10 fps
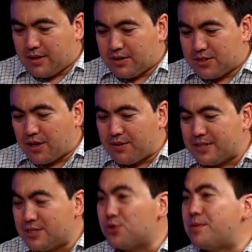So
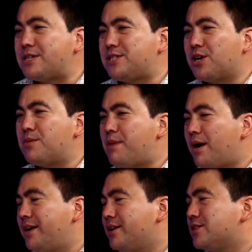this is almost a
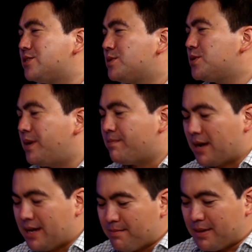combined answer between
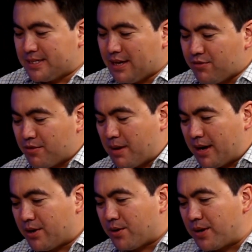myself and
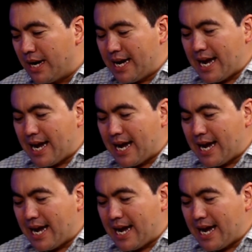Michael.